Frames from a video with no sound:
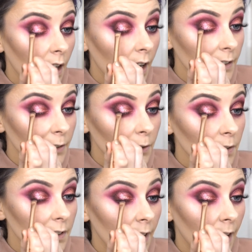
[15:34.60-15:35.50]
and I
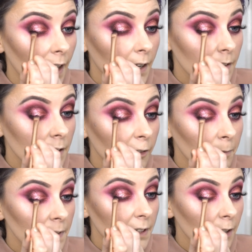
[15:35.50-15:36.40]
used that to give
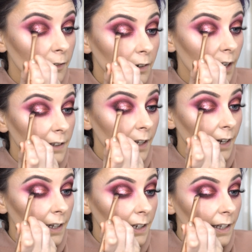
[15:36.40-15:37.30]
myself a
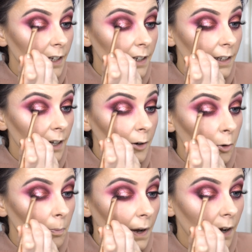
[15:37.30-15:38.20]
tiny
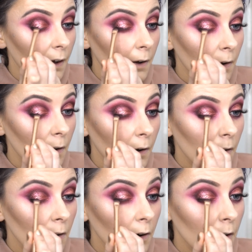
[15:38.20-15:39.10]
little bit
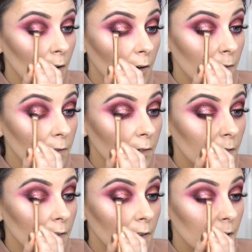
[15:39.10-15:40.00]
of
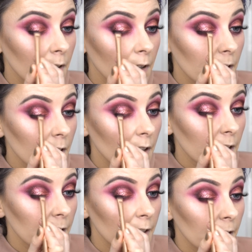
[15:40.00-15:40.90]

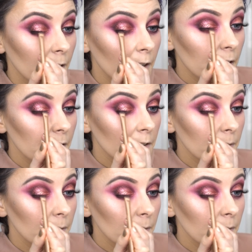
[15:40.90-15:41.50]
liner,